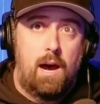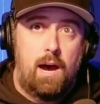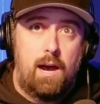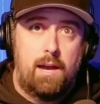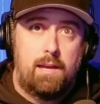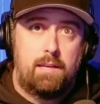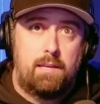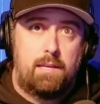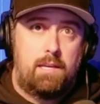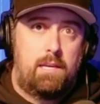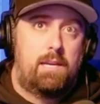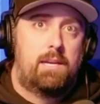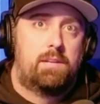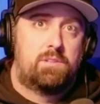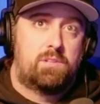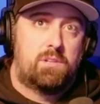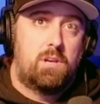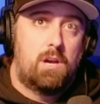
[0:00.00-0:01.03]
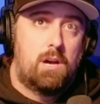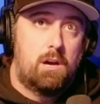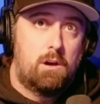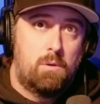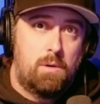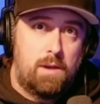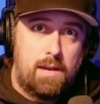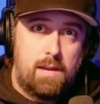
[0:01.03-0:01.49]
he hits
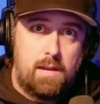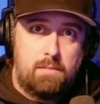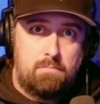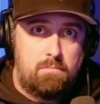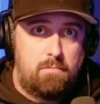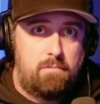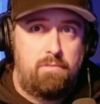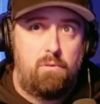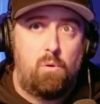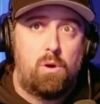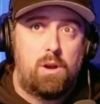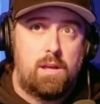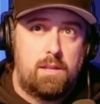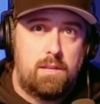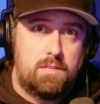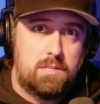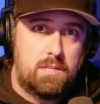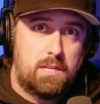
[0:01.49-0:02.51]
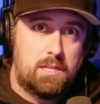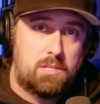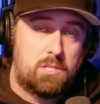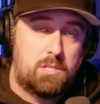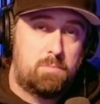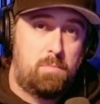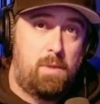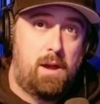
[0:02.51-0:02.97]
go, and 40 of these get
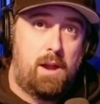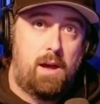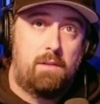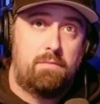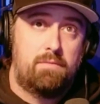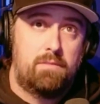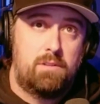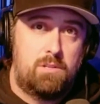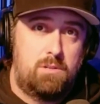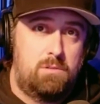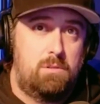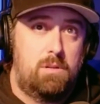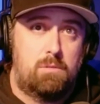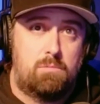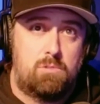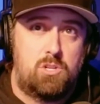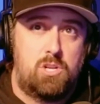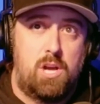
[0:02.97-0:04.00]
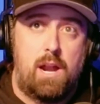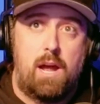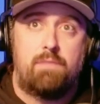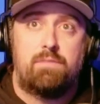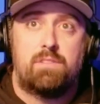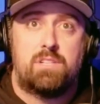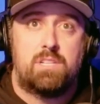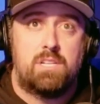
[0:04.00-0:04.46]
shot
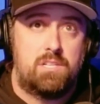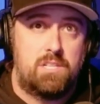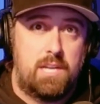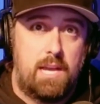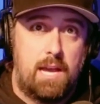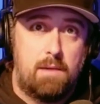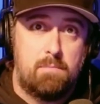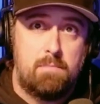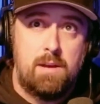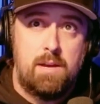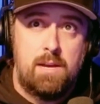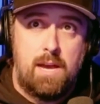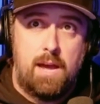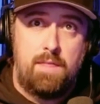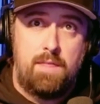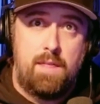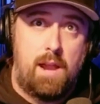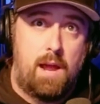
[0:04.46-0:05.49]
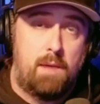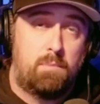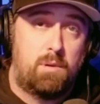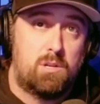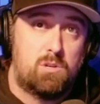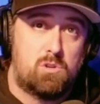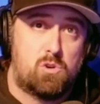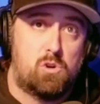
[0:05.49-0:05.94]
off a CCM, and then I'm
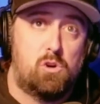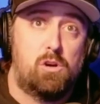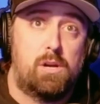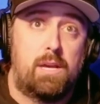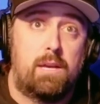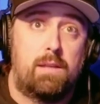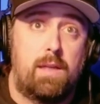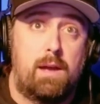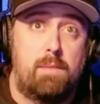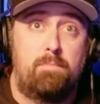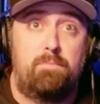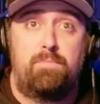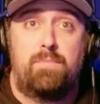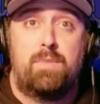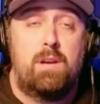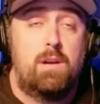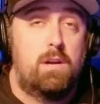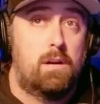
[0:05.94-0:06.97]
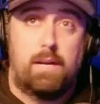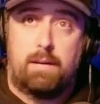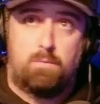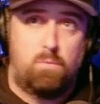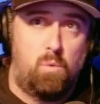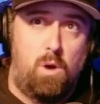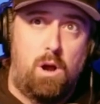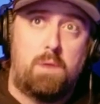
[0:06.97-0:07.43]
controlling them?
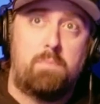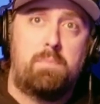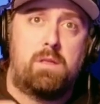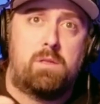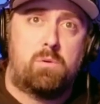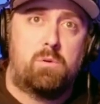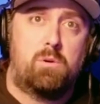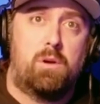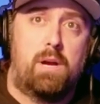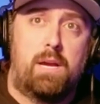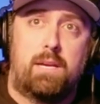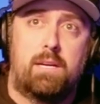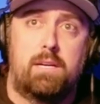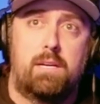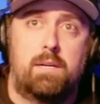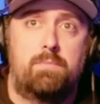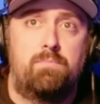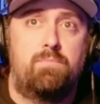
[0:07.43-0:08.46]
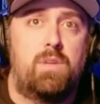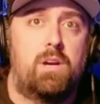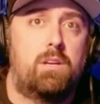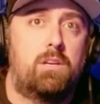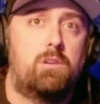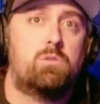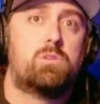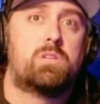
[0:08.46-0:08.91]
Like, walk me through like a
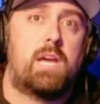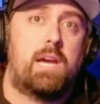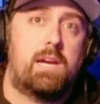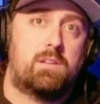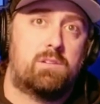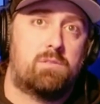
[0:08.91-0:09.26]
use case.